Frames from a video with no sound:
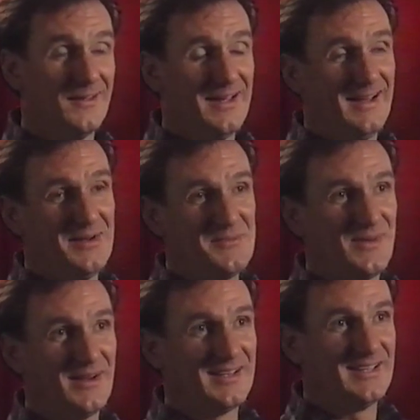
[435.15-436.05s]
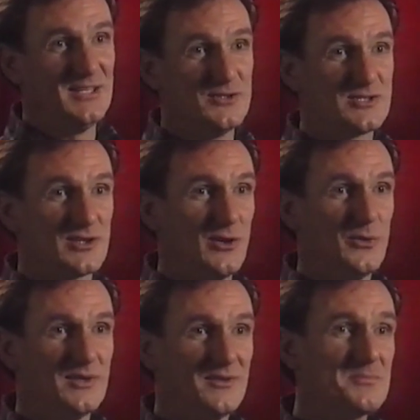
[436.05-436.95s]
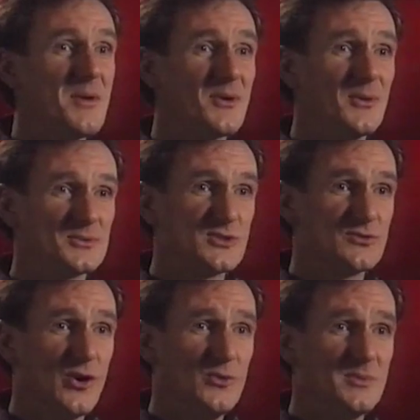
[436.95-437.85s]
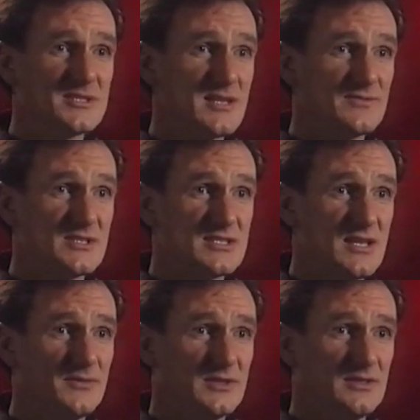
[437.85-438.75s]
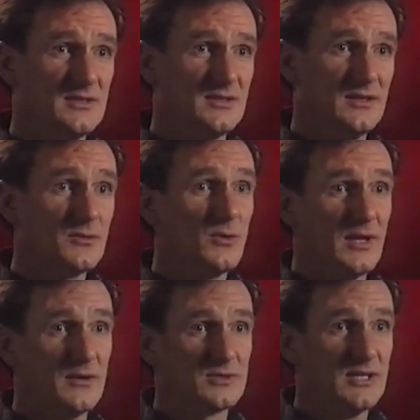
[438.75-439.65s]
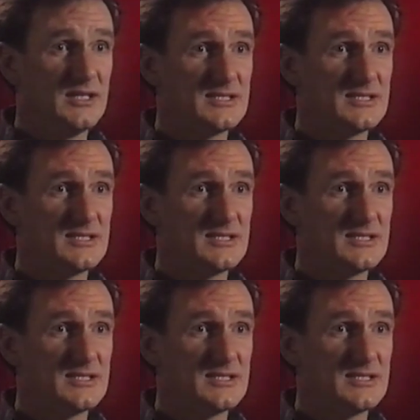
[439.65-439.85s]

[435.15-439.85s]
Um, and he used to go, and I remember going to Rome in 77 I'm going out there.